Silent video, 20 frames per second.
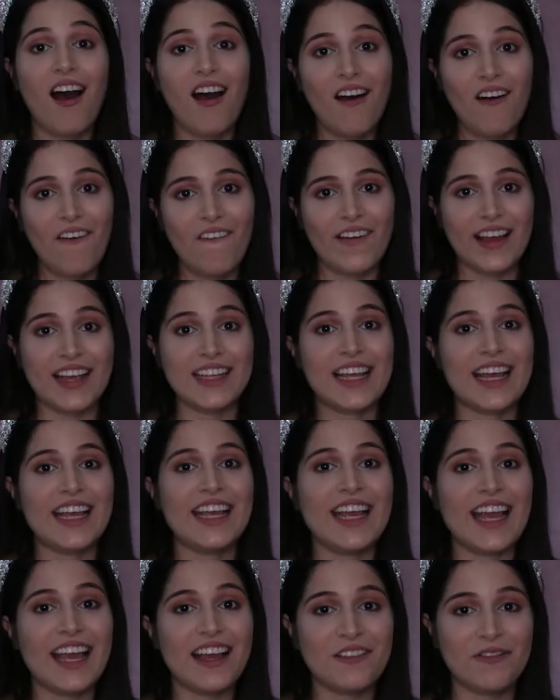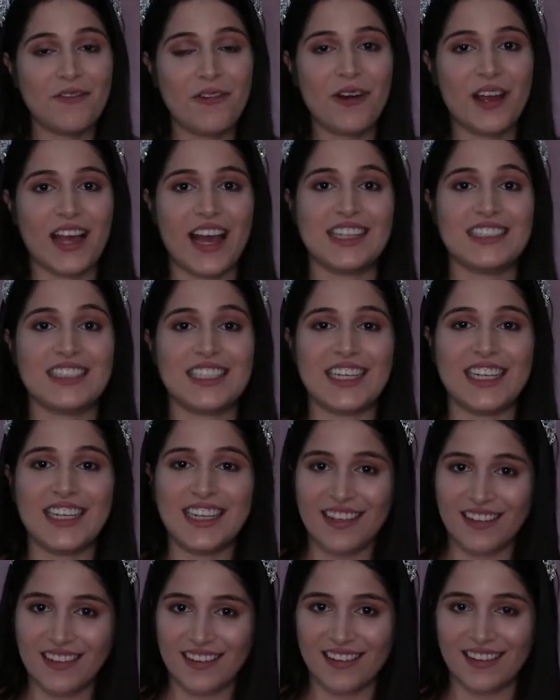Oh, and I can't forget
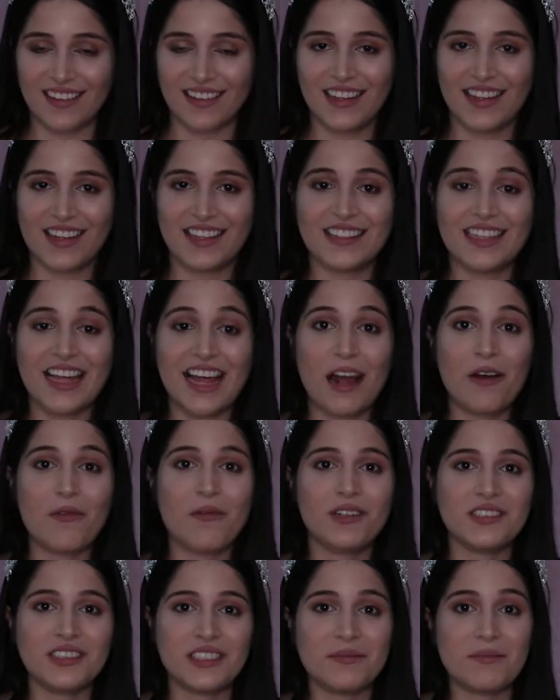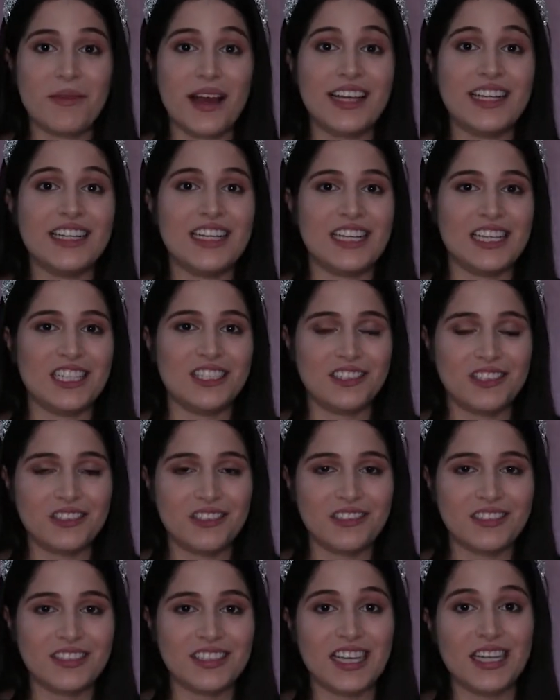either that I wanted my
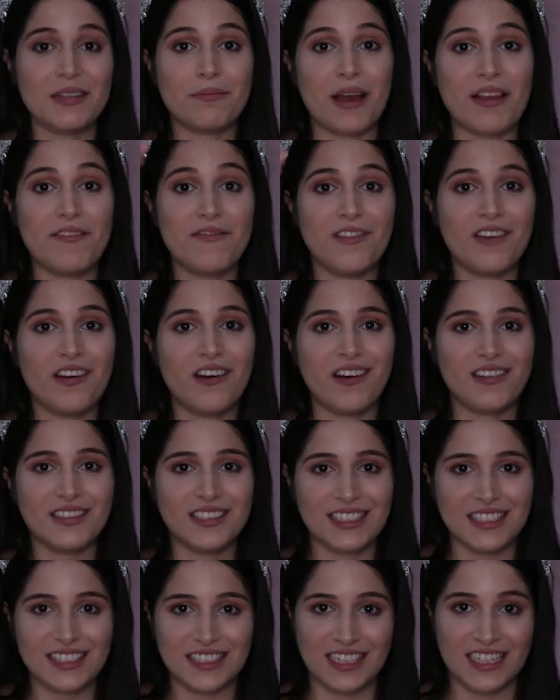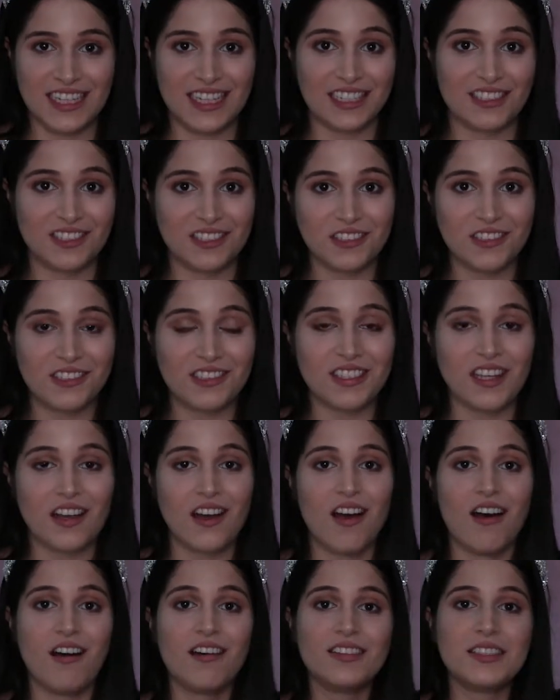initials and my fiance's initials
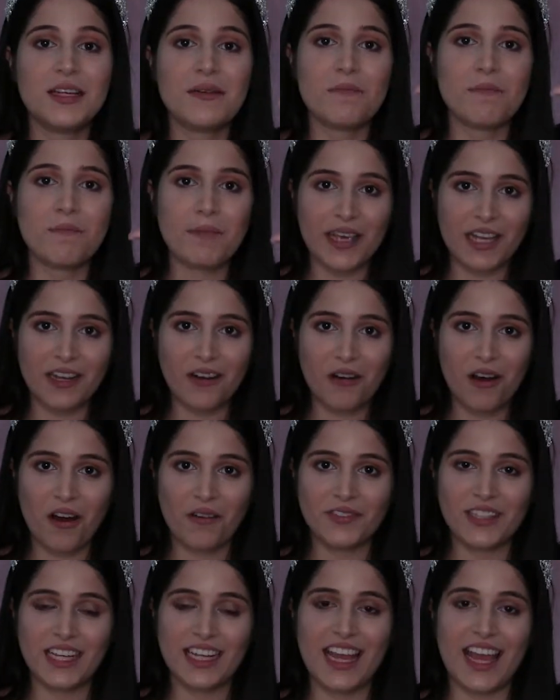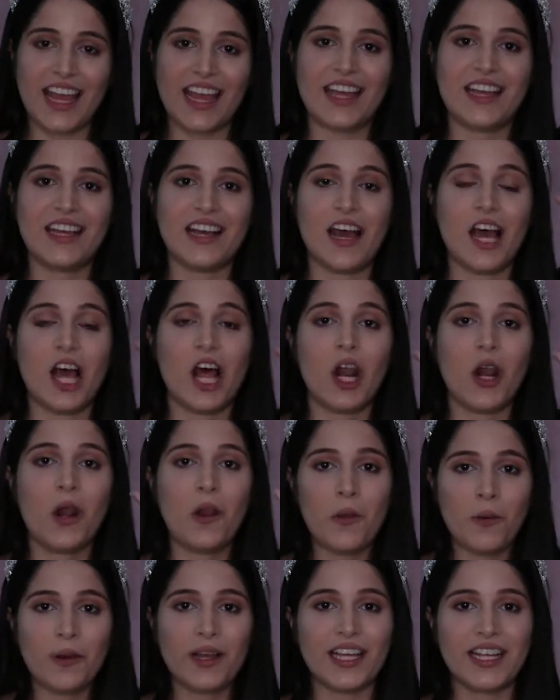on the middle of the cake,
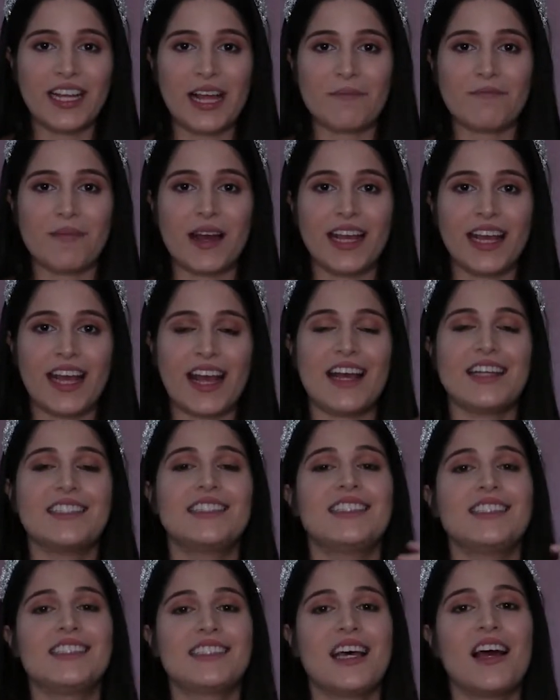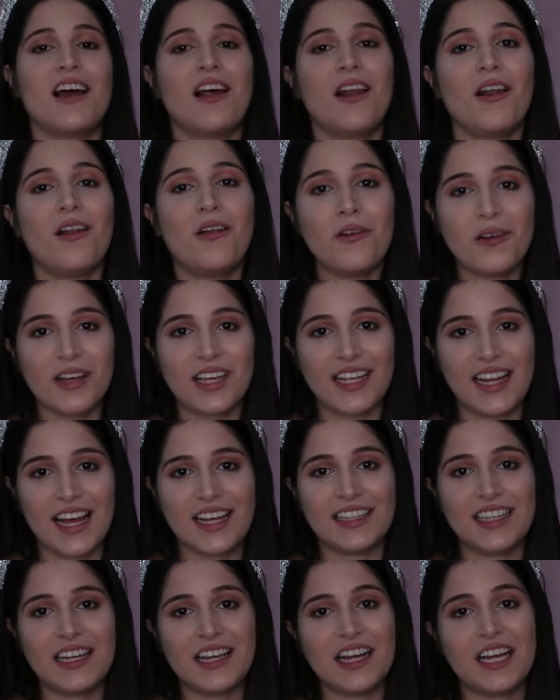looking at my guests, looking
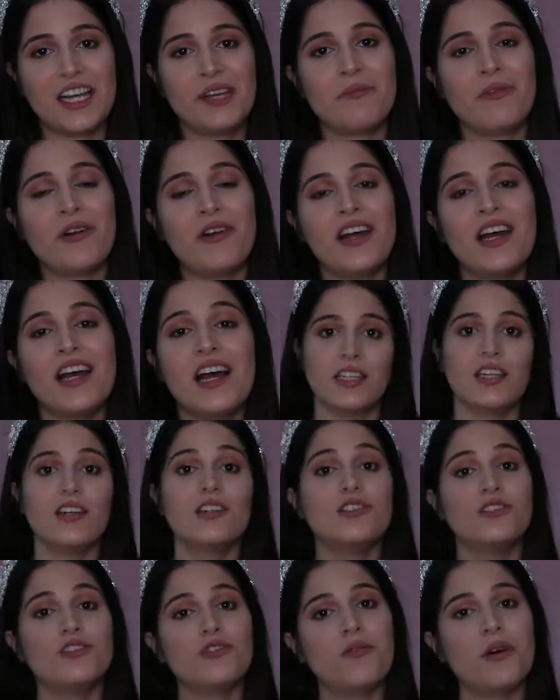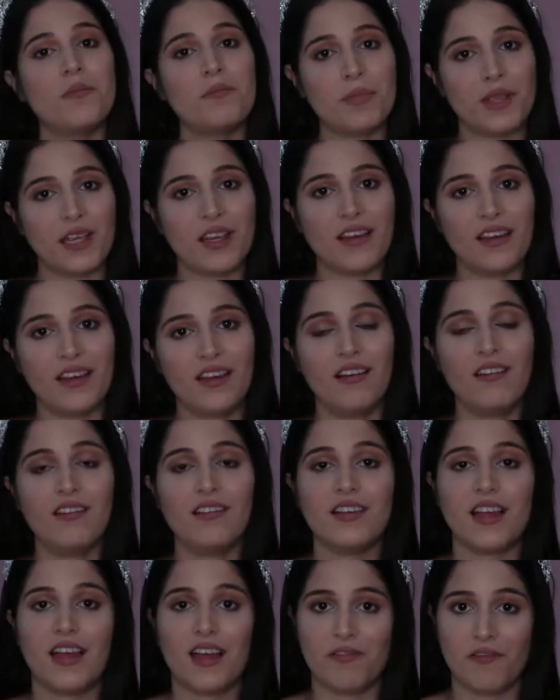at the camera, to appear
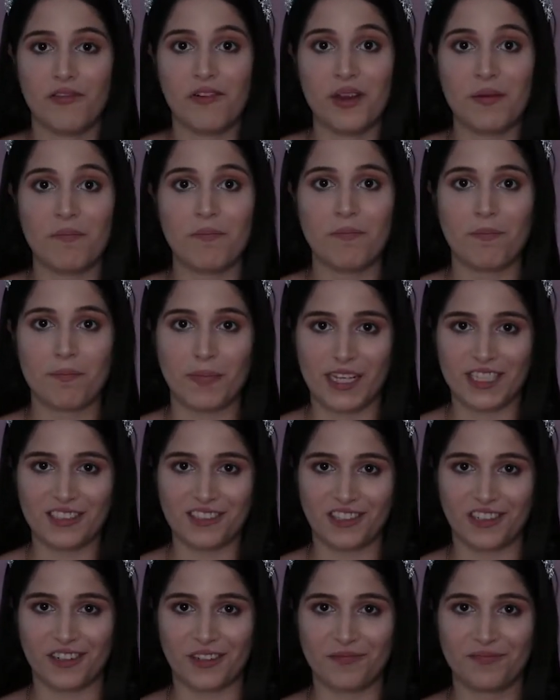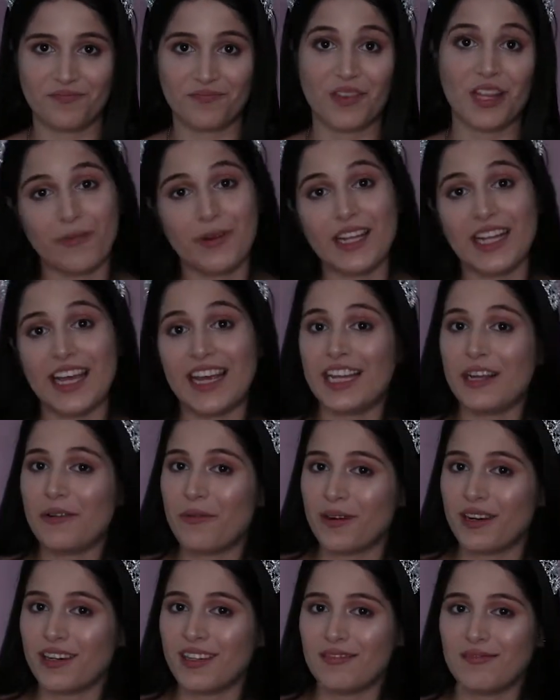on every picture. When
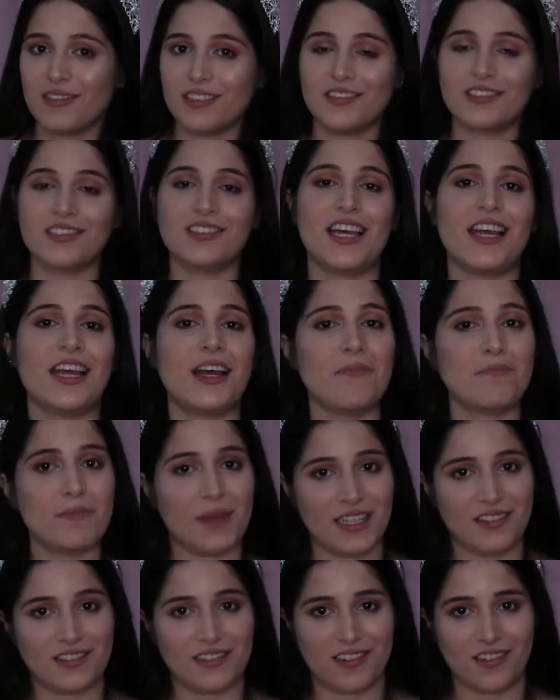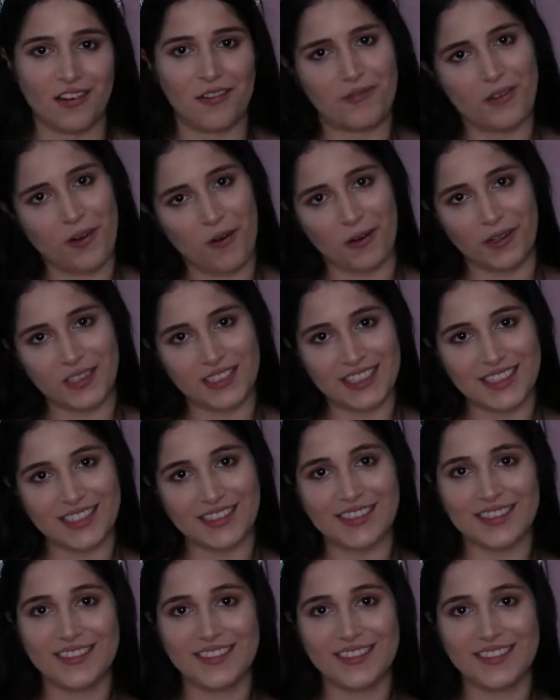anyone wants to take a picture, of course.